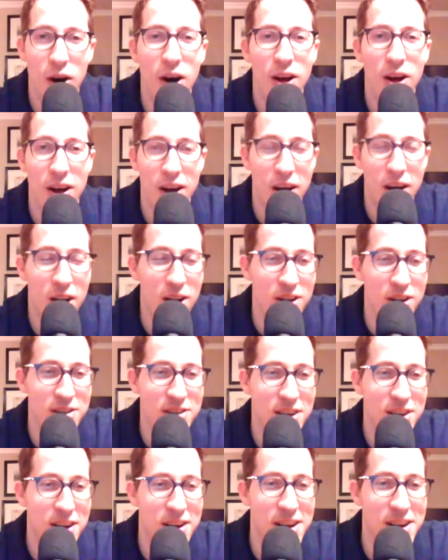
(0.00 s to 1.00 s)
Al
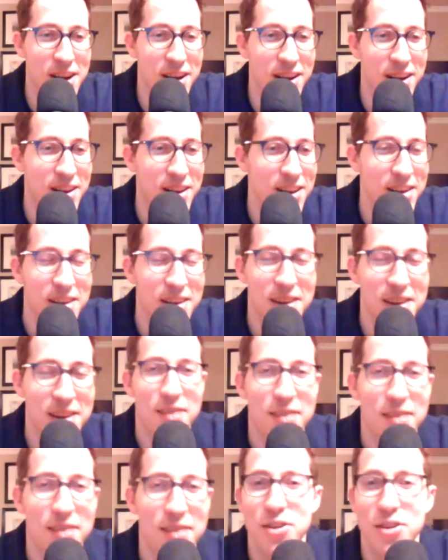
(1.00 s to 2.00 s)
Hassan, yeah.
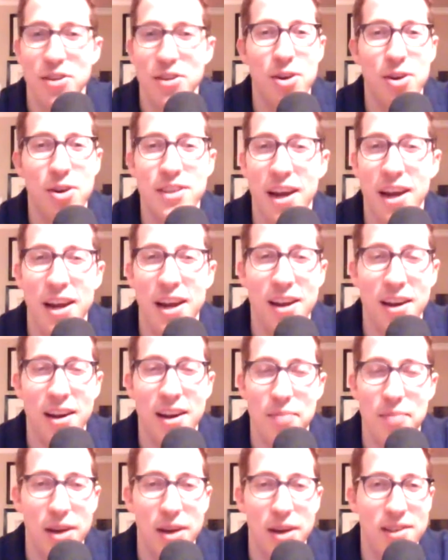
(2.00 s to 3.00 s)
For some reason I
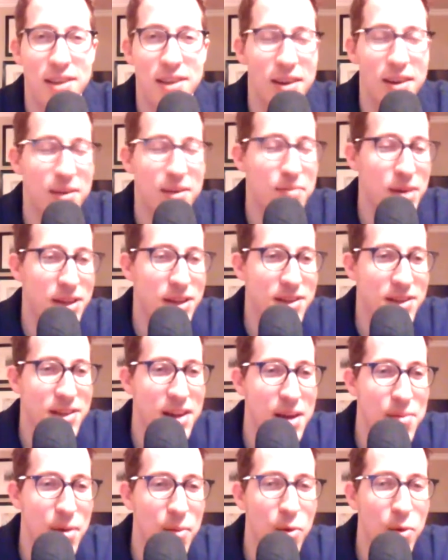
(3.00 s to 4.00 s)
mixed the
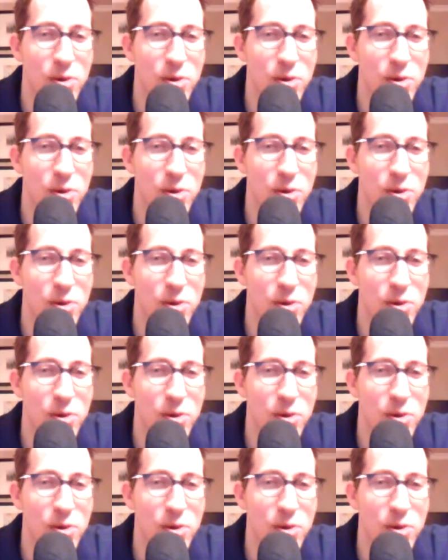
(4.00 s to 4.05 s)
name up.